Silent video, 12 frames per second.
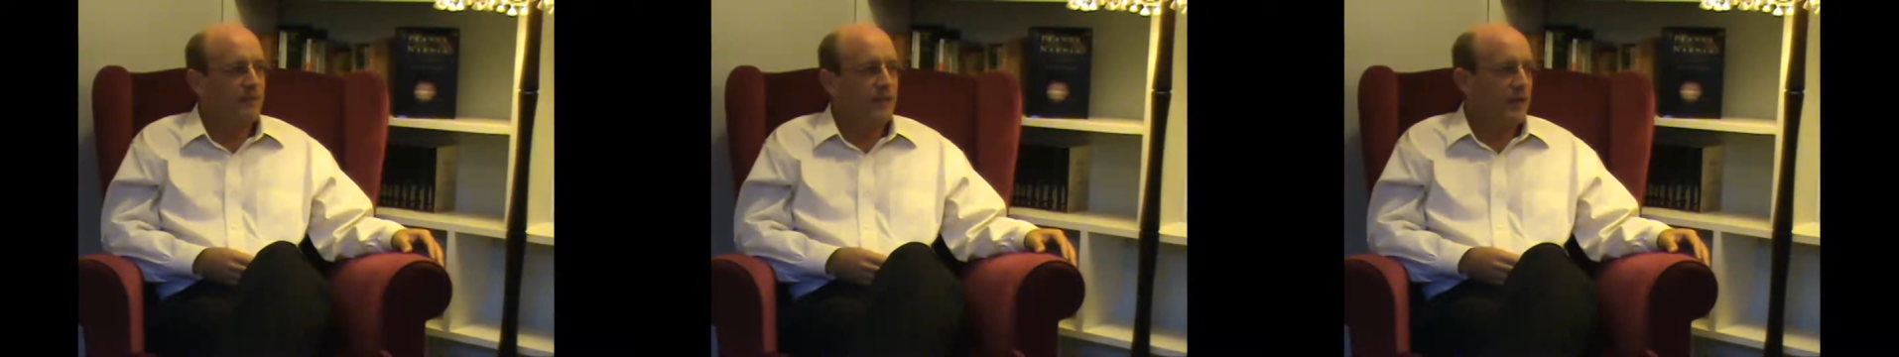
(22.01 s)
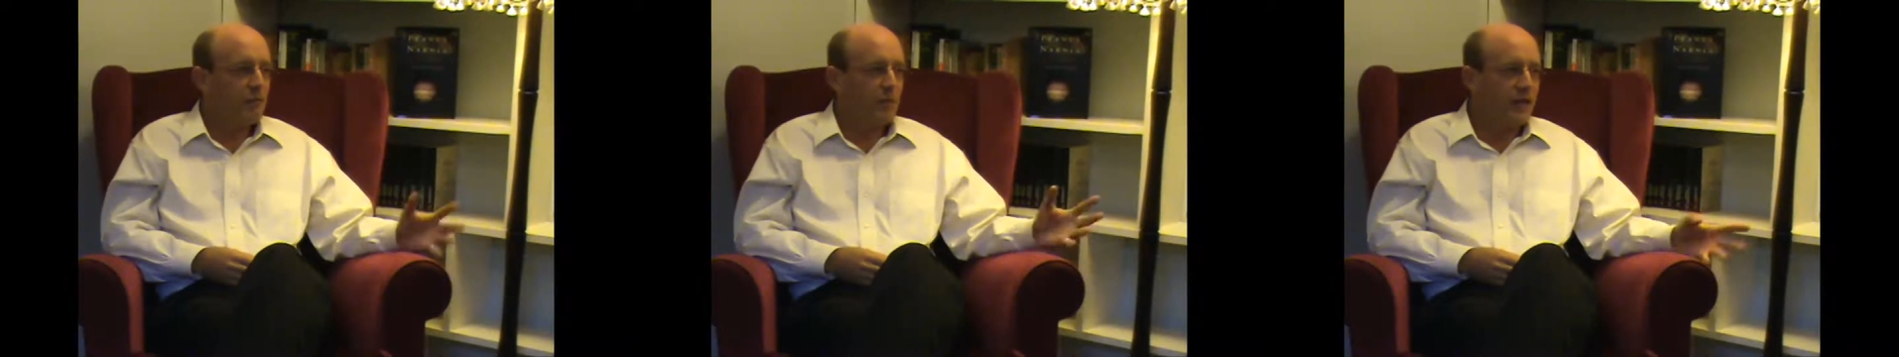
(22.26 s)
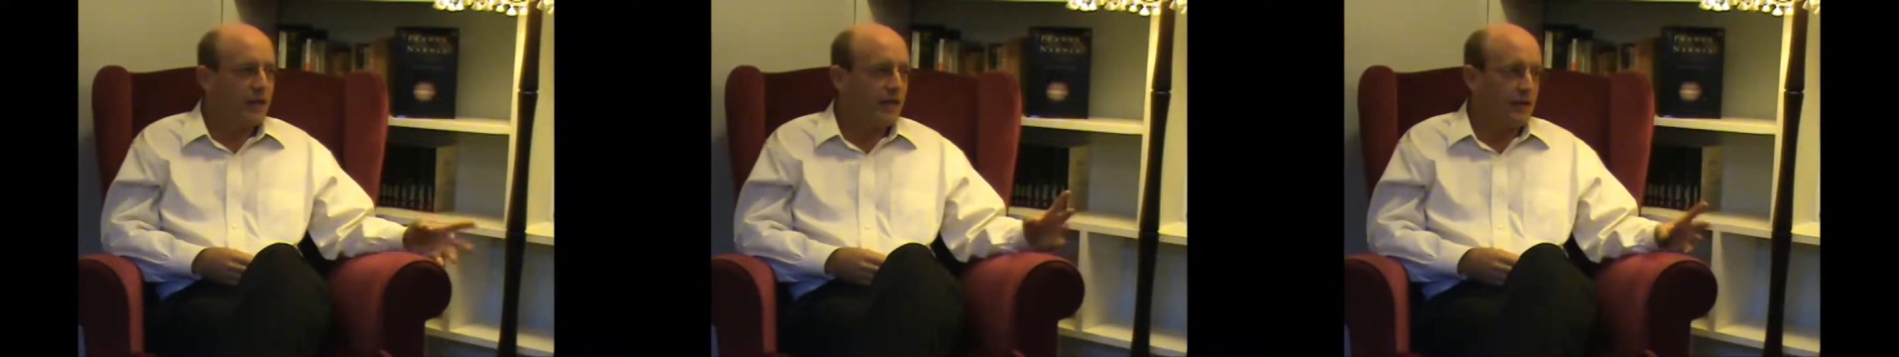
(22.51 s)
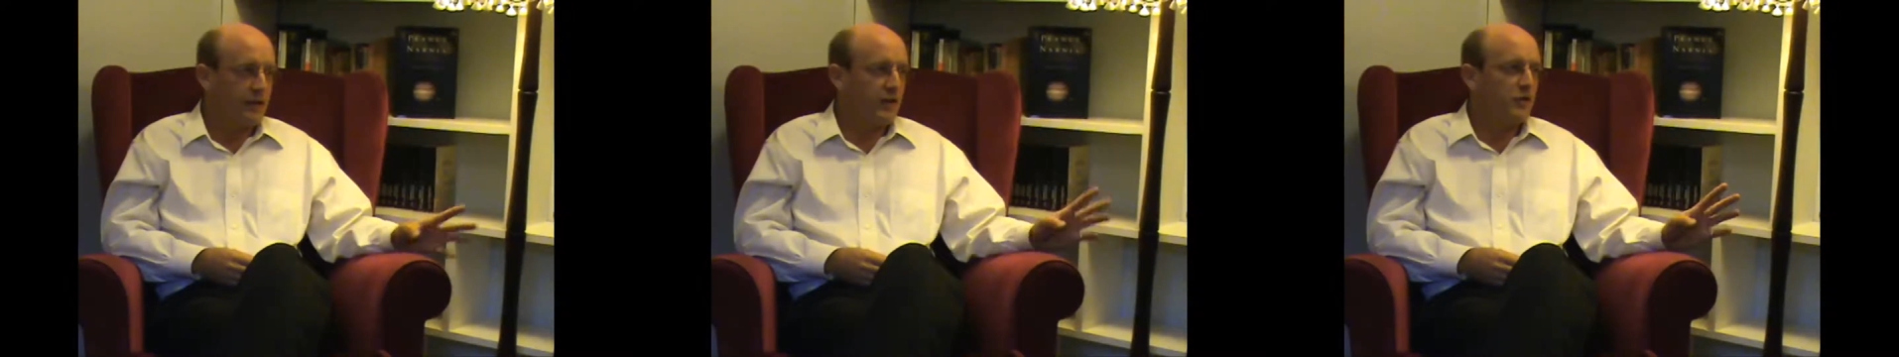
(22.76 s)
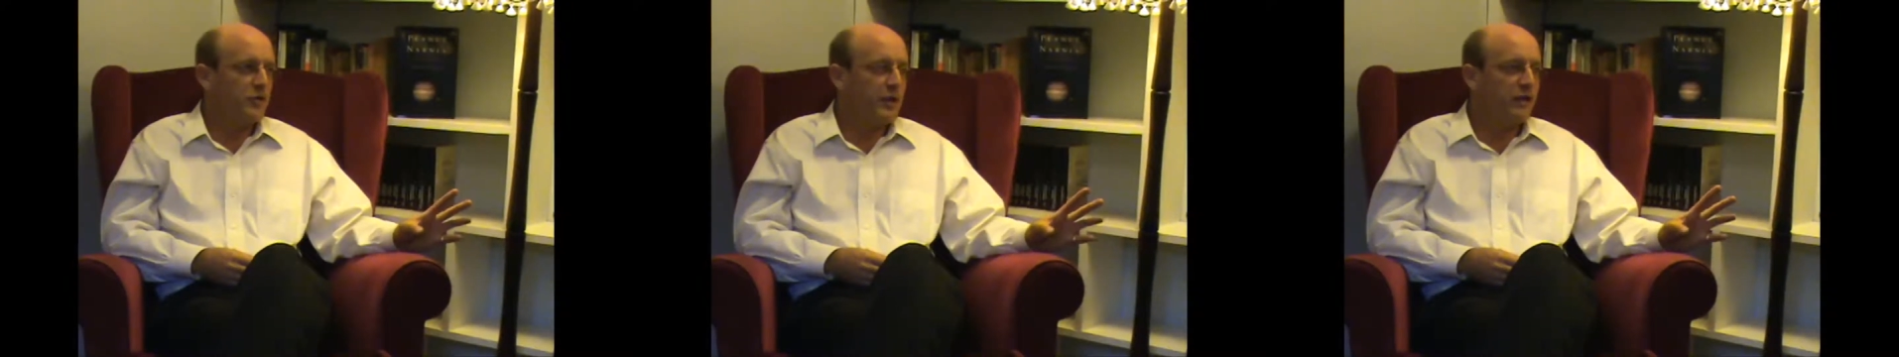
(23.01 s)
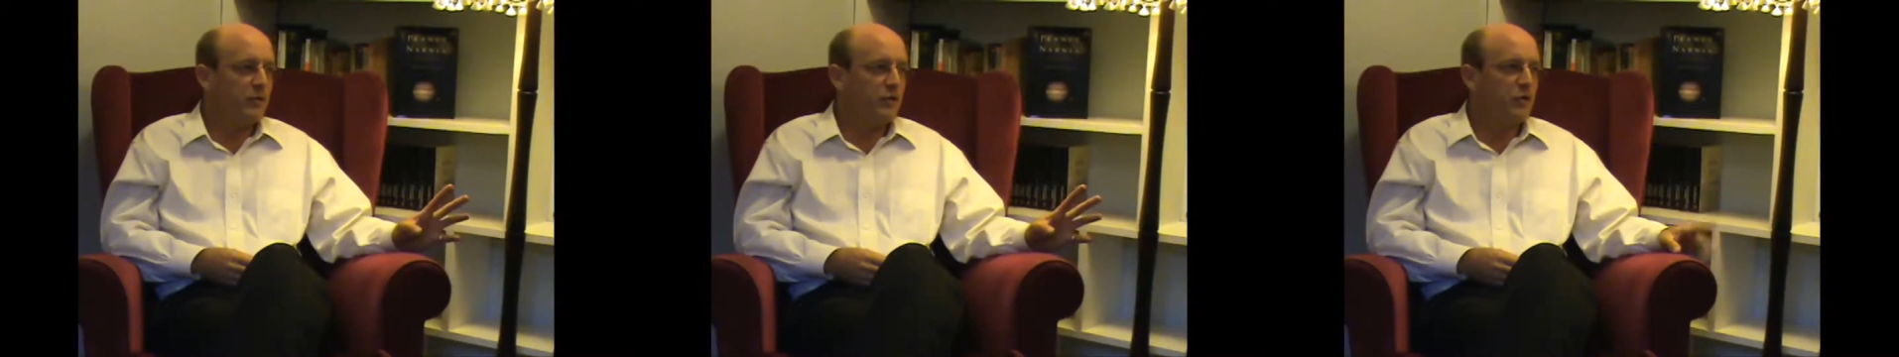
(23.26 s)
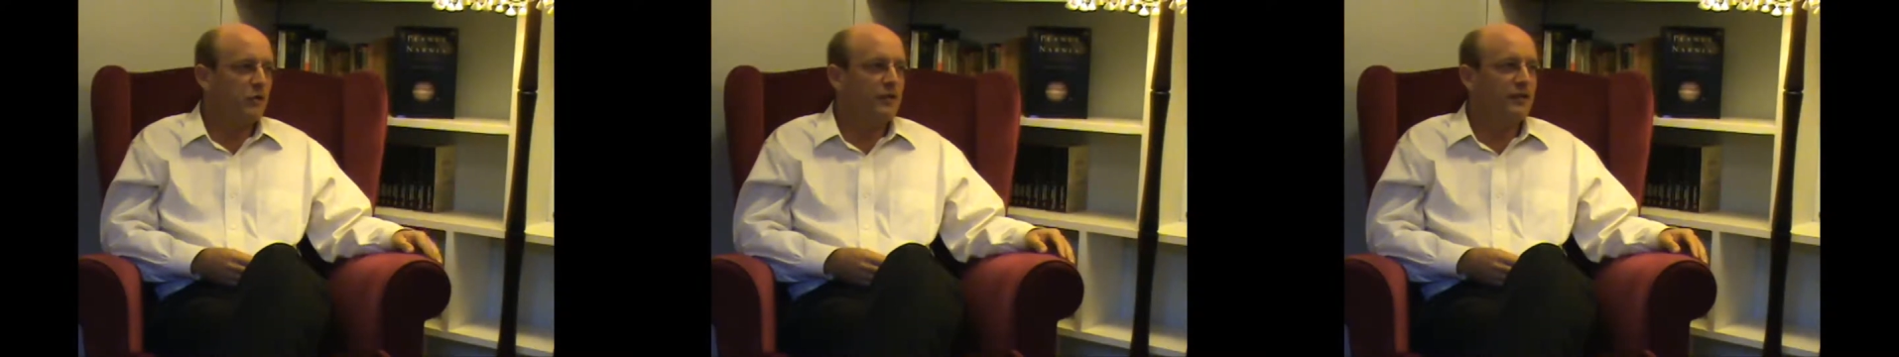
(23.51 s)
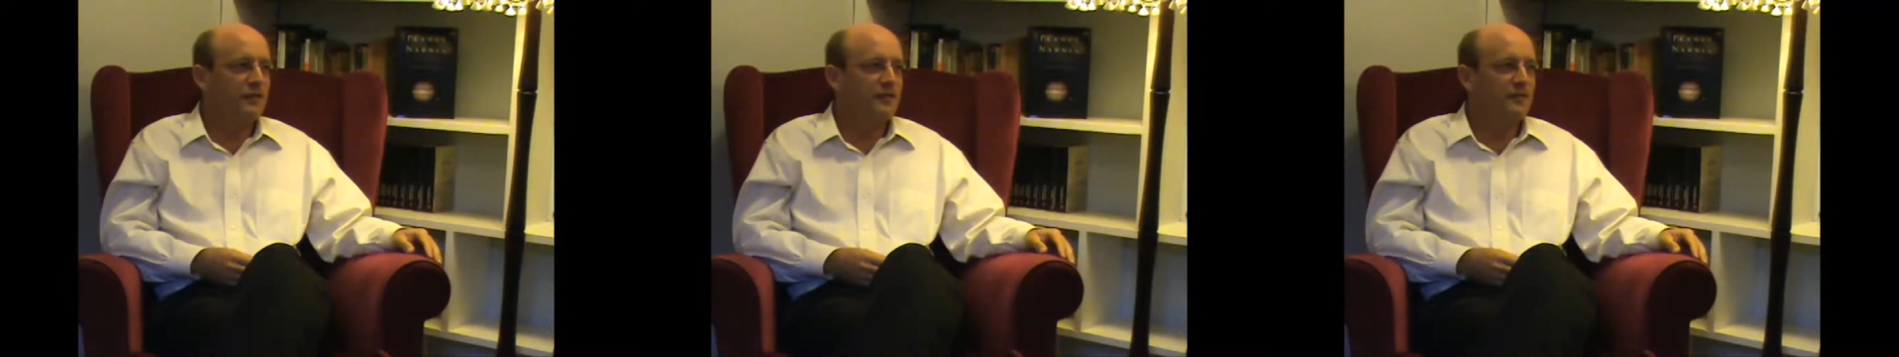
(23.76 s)
And everybody knows about the moon,
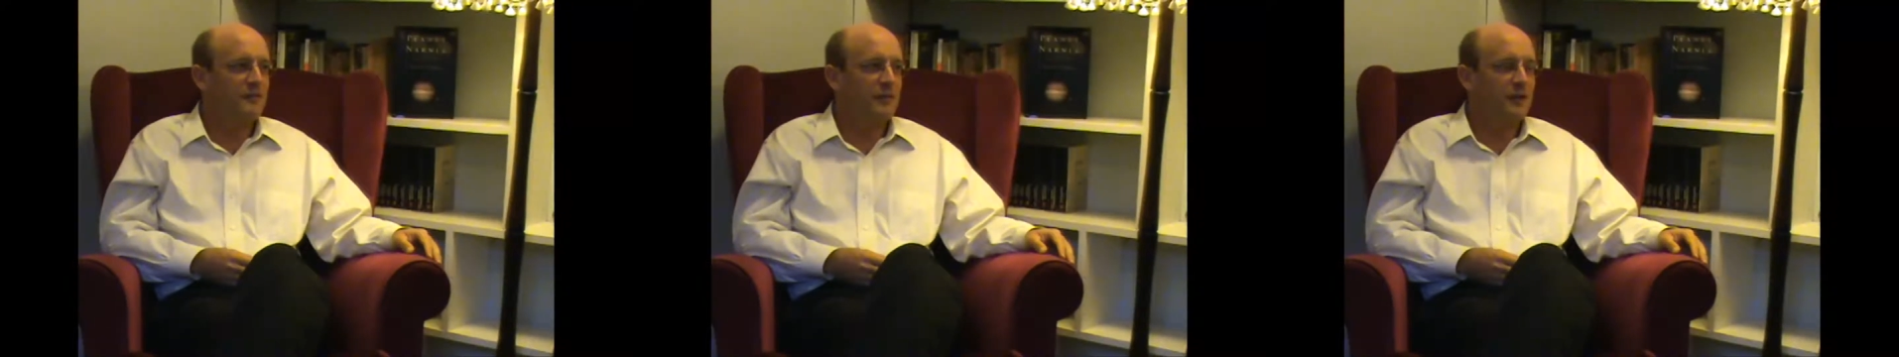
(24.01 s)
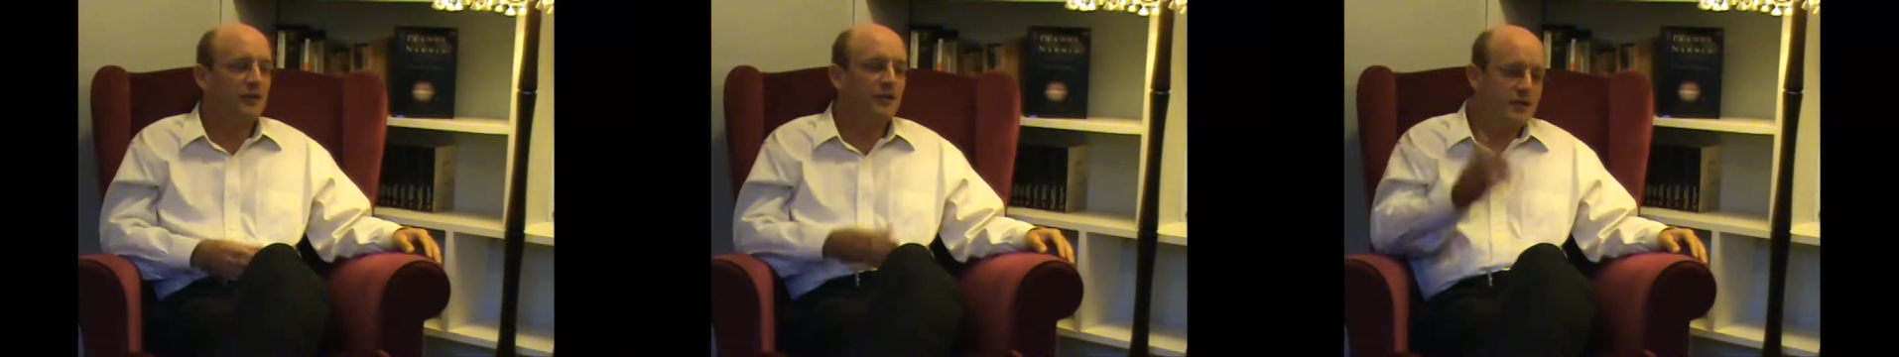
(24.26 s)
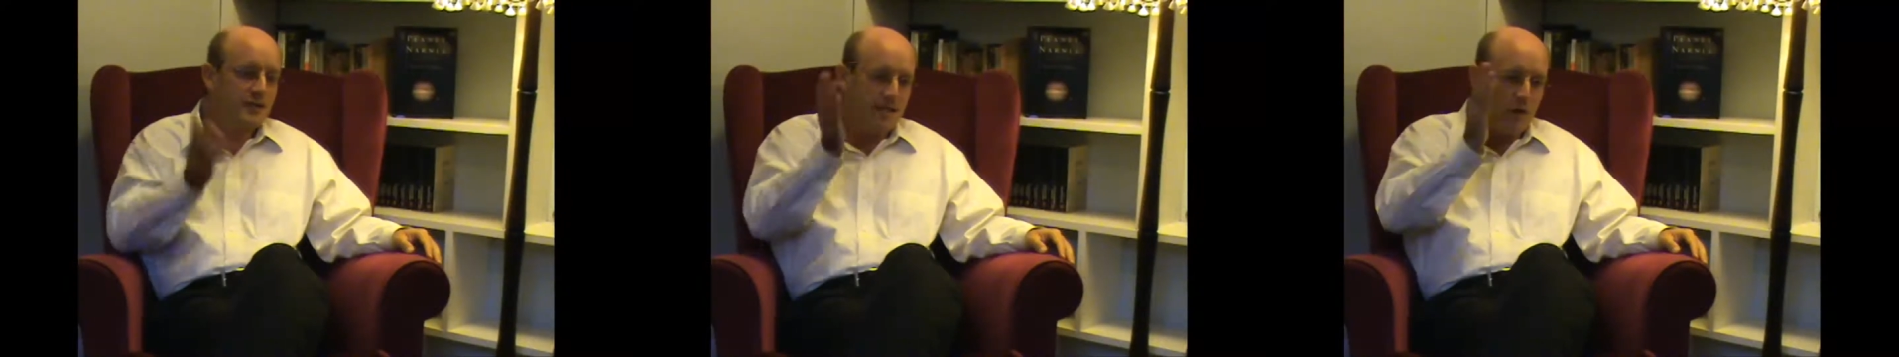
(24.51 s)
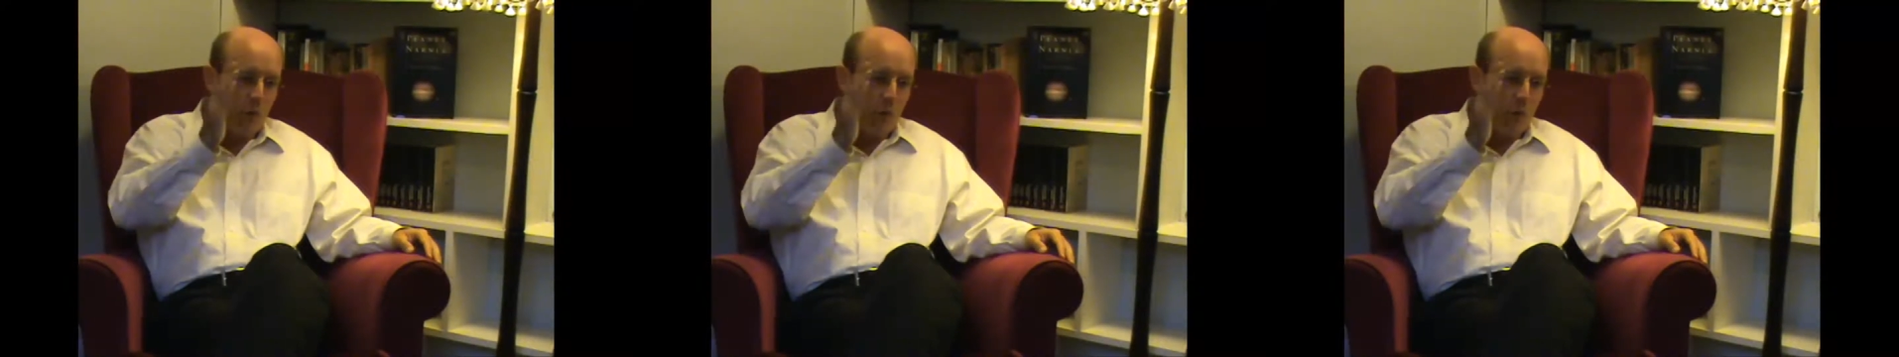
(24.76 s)
and you can see it